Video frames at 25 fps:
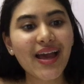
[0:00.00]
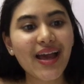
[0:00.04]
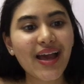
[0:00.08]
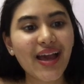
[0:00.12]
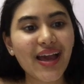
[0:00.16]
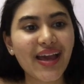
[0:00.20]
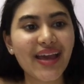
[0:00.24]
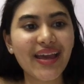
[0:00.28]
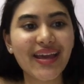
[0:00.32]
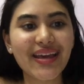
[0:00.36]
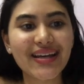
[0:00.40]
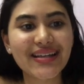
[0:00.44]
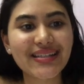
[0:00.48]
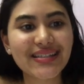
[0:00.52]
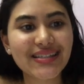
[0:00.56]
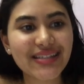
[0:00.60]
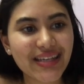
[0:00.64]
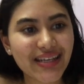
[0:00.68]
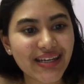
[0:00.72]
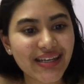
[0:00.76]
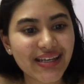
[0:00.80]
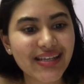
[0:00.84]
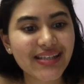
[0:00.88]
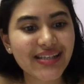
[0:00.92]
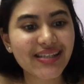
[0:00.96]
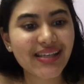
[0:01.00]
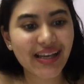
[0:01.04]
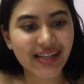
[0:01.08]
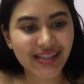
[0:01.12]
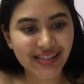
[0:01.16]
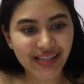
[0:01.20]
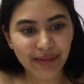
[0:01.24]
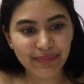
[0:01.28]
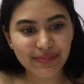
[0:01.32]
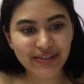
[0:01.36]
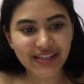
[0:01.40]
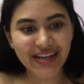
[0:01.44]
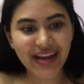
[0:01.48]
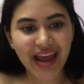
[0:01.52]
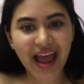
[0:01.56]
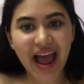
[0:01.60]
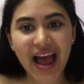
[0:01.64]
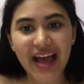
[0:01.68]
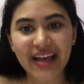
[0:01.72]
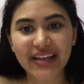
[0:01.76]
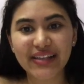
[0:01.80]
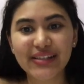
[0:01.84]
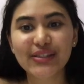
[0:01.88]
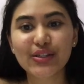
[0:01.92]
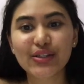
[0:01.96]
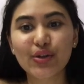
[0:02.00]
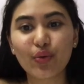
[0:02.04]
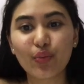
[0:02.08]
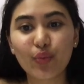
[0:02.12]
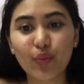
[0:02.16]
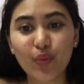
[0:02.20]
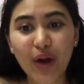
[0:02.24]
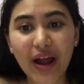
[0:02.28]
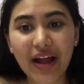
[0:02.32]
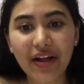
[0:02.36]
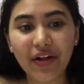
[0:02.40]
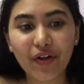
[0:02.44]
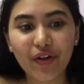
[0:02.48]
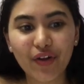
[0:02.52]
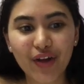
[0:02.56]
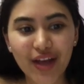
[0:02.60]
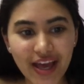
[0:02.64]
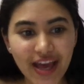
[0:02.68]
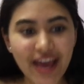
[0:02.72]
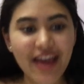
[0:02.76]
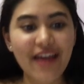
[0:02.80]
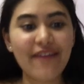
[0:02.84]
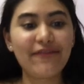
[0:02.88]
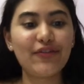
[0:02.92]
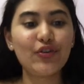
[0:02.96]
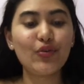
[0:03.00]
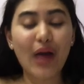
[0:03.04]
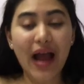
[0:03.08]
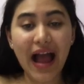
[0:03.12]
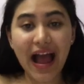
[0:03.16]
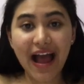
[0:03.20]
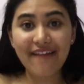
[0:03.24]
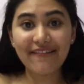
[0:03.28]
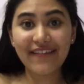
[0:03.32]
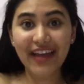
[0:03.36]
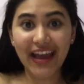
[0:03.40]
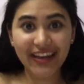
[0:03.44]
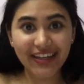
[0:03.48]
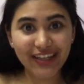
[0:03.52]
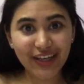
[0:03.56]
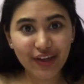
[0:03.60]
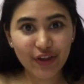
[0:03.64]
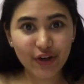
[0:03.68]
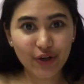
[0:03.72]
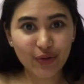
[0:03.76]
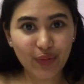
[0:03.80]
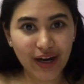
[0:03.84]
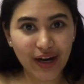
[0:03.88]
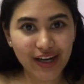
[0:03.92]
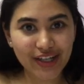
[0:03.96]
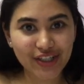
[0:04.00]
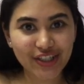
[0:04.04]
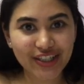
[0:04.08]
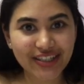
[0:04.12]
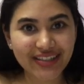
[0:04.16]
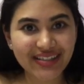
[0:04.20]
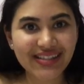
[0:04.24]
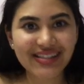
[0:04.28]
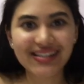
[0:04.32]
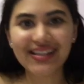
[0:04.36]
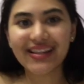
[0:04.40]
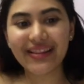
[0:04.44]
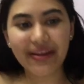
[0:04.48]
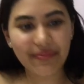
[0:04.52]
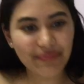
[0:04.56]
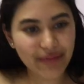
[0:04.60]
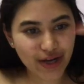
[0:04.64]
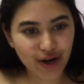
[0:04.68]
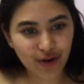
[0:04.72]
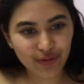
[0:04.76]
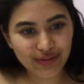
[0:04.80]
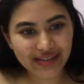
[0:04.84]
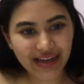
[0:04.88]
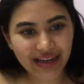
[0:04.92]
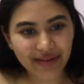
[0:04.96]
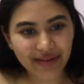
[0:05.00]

And it is accepted as well. If you have any other questions, let me know down